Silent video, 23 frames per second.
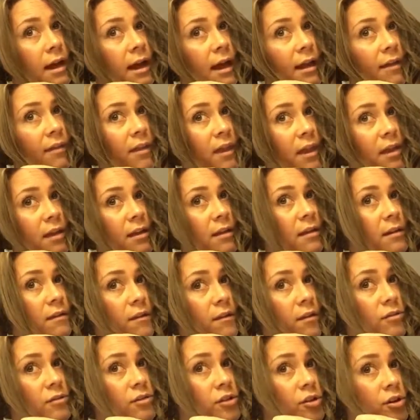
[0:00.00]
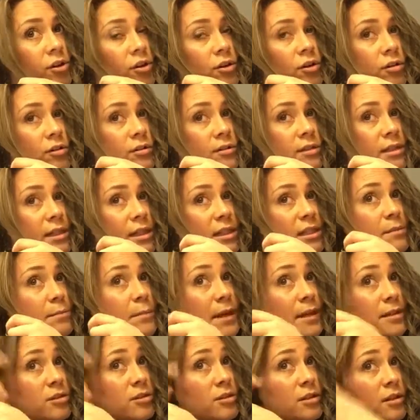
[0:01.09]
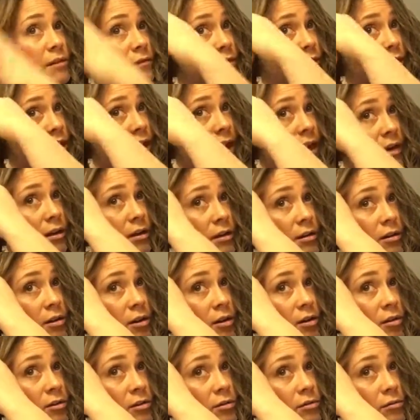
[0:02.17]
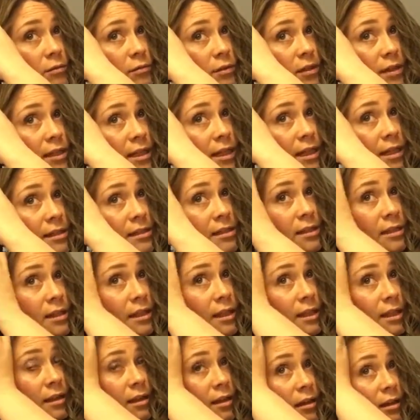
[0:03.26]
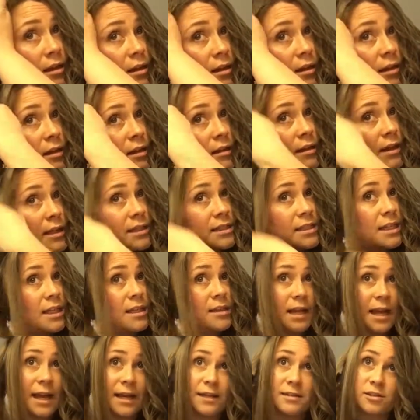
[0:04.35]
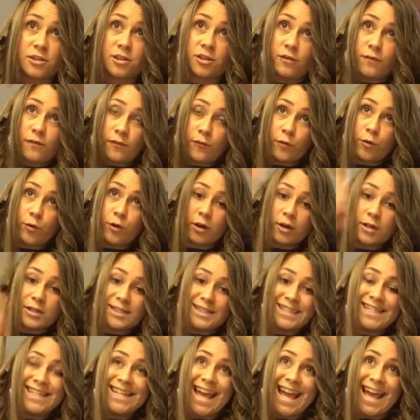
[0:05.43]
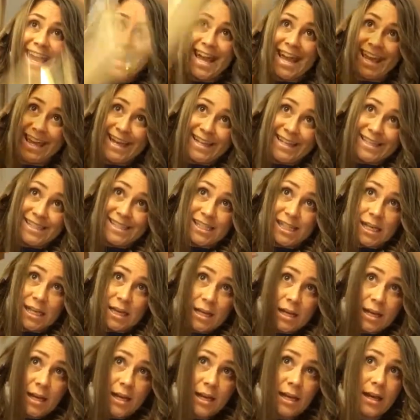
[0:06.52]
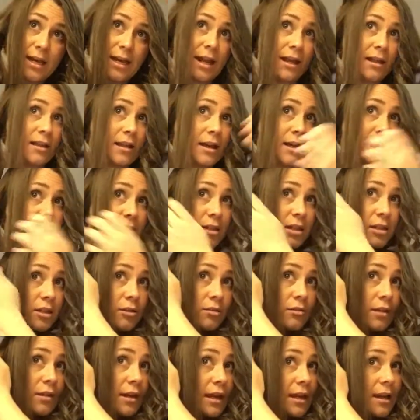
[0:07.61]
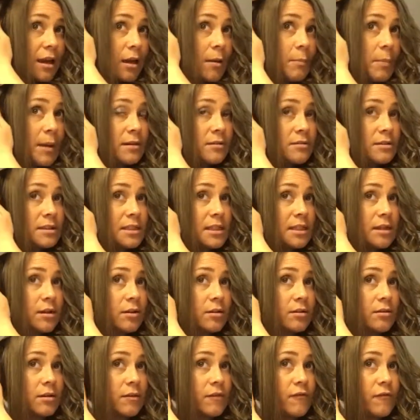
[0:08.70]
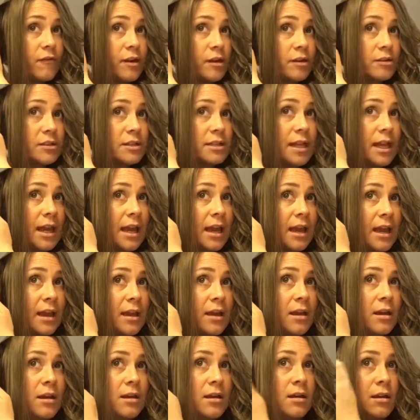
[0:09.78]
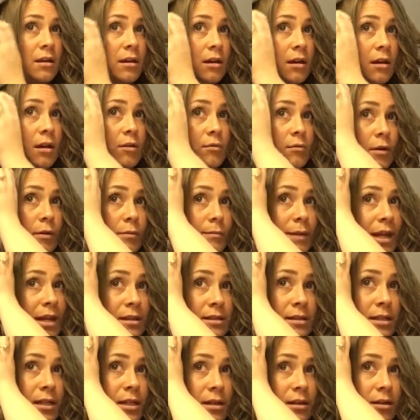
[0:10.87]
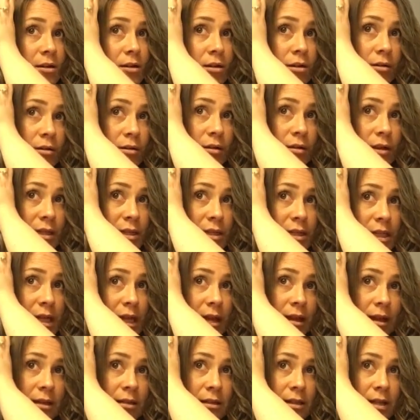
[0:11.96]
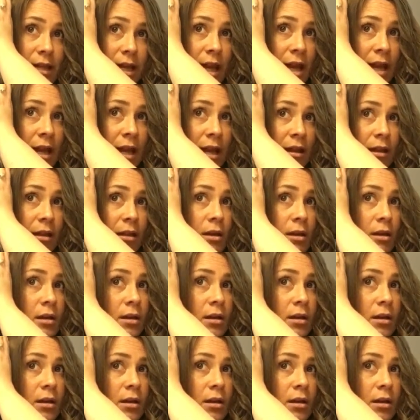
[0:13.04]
And then those curls, especially if your hair curls really easily, these can last you for days. And I like to do like a bouncy curl the first day, a romantic curl the second day,